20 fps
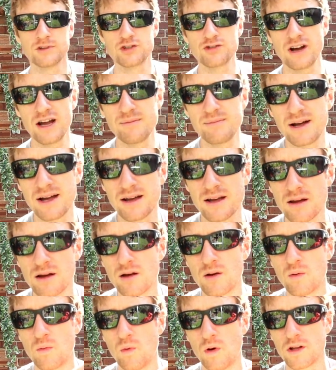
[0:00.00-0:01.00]
Dry bag,
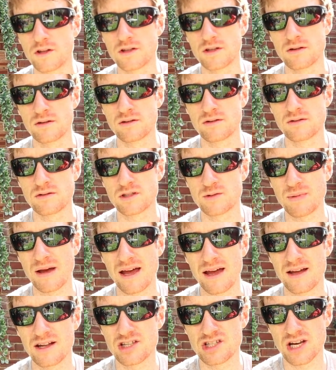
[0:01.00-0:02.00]
1
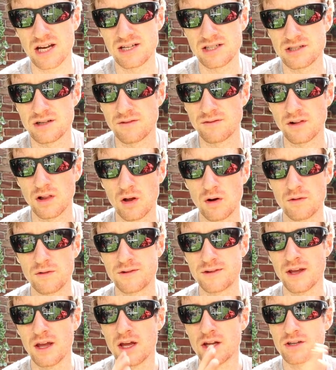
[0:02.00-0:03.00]
spare change of
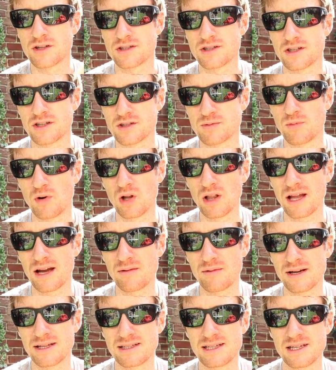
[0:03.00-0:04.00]
clothes, just a small
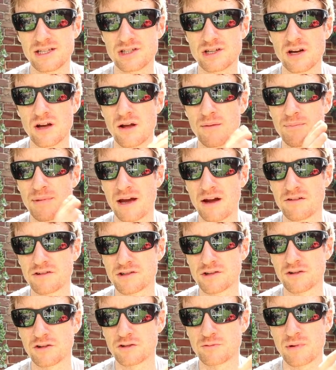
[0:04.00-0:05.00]
lightweight t-shirt, pair of
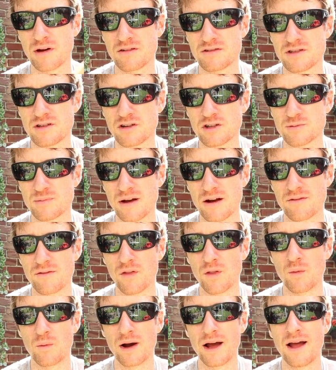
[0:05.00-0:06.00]
shorts, pair of socks, pair of
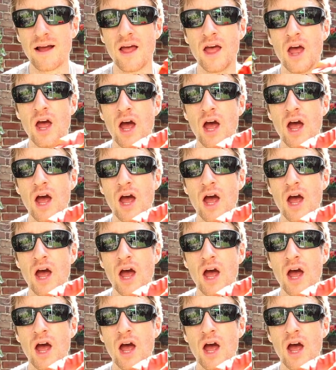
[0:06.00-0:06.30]
underwear.